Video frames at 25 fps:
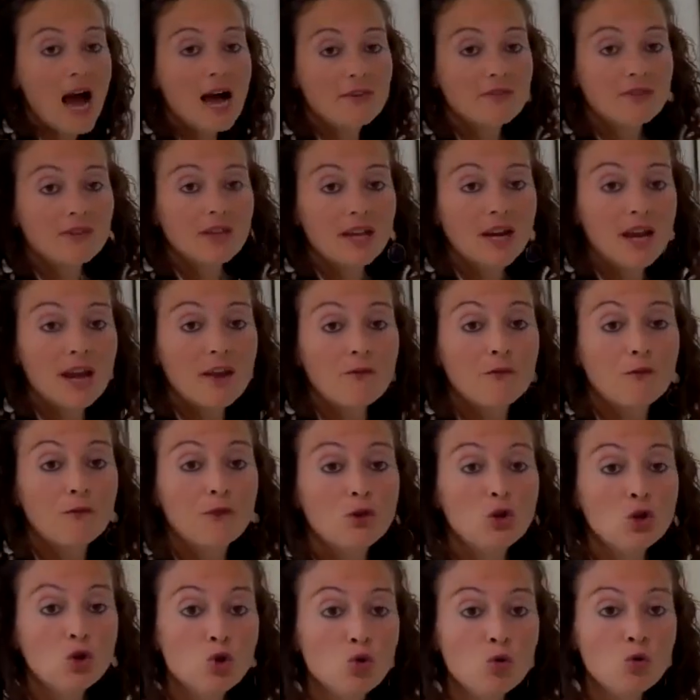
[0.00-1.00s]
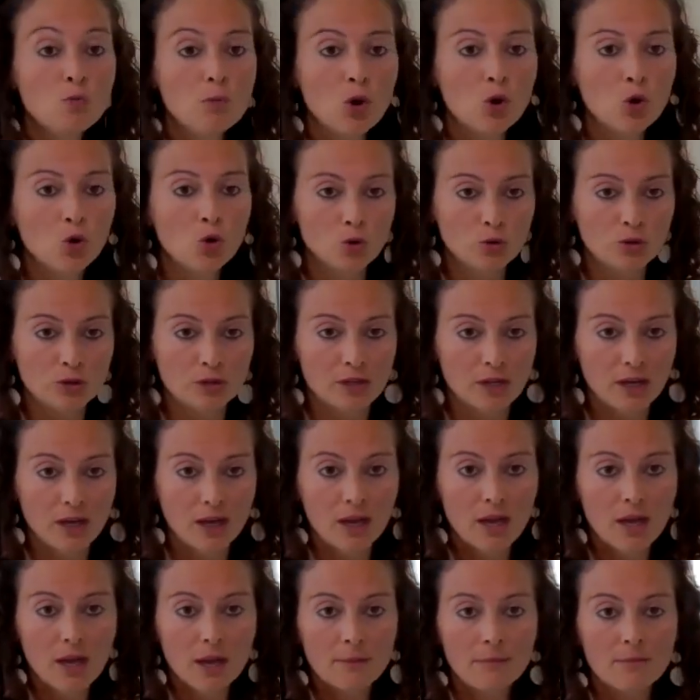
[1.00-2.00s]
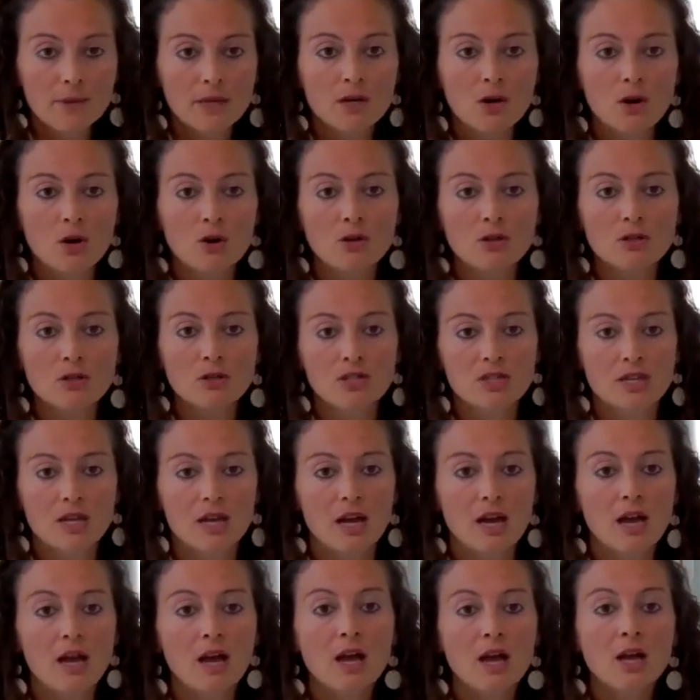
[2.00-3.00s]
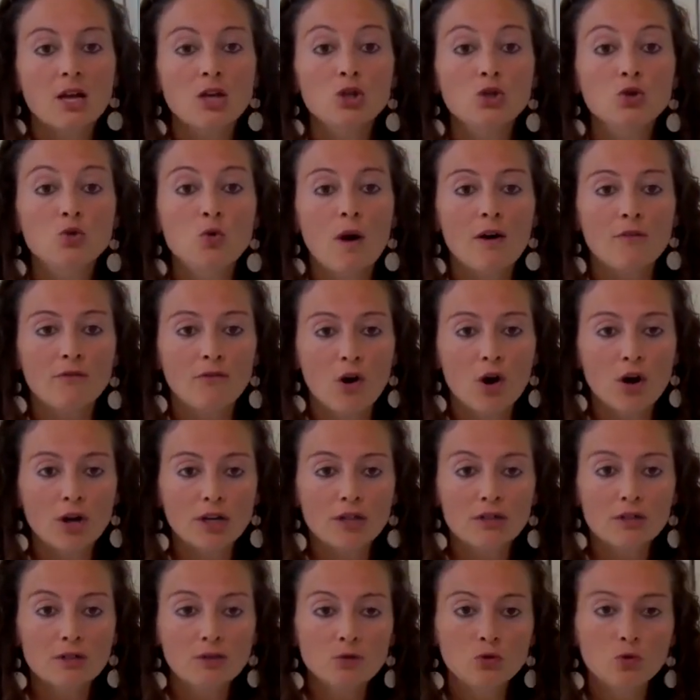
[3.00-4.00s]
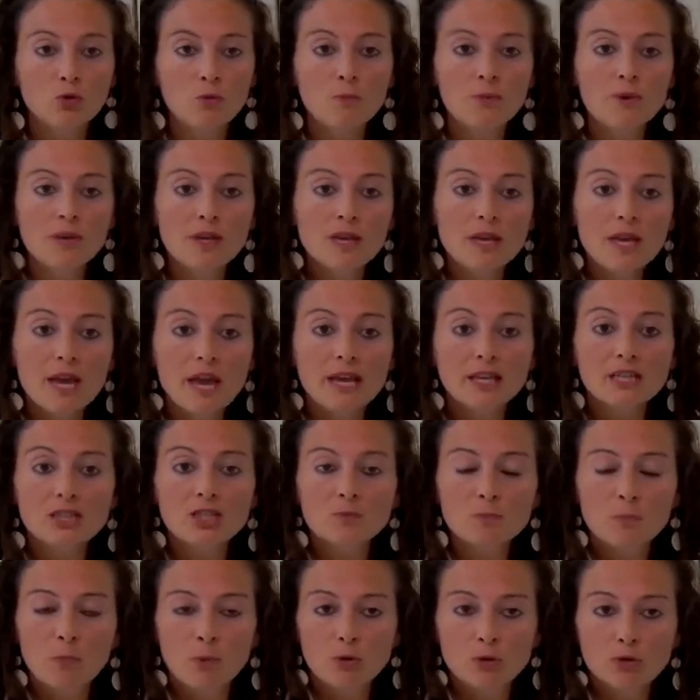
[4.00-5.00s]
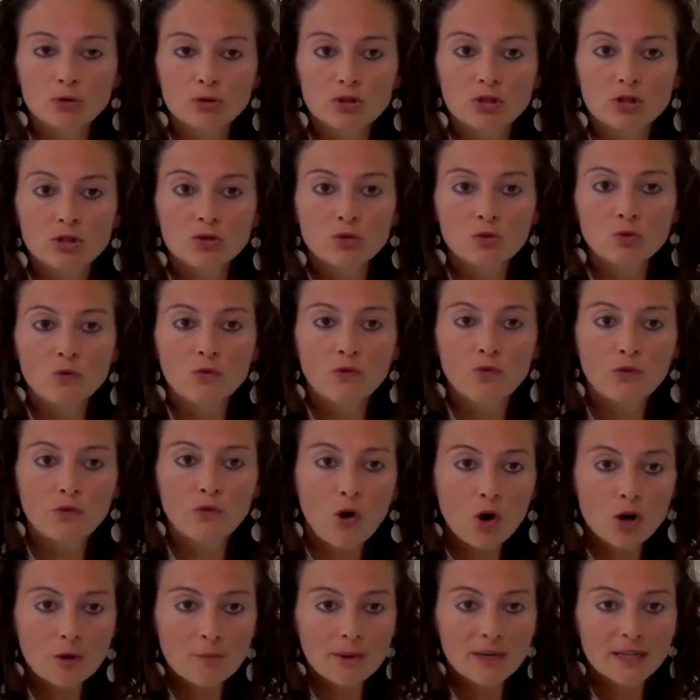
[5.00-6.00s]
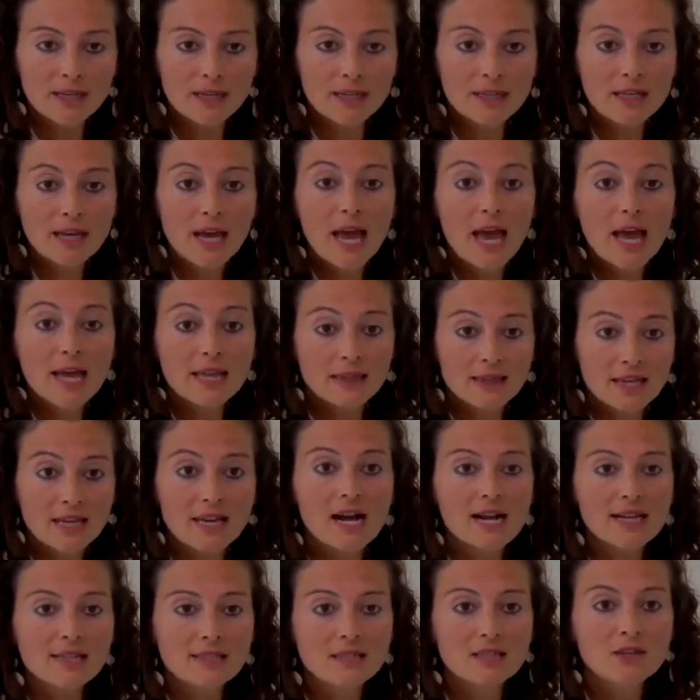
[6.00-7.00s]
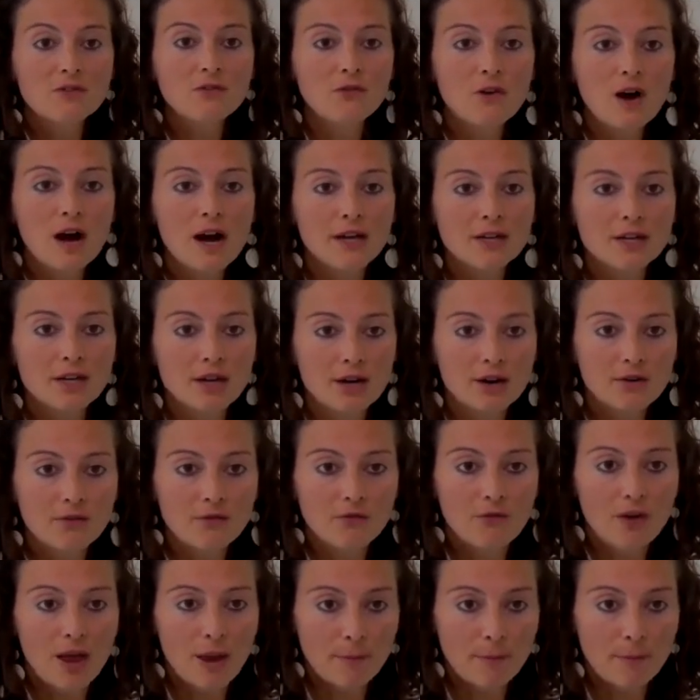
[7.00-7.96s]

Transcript: under a fume hood because you avoid to be exposed to formalin and decalcifier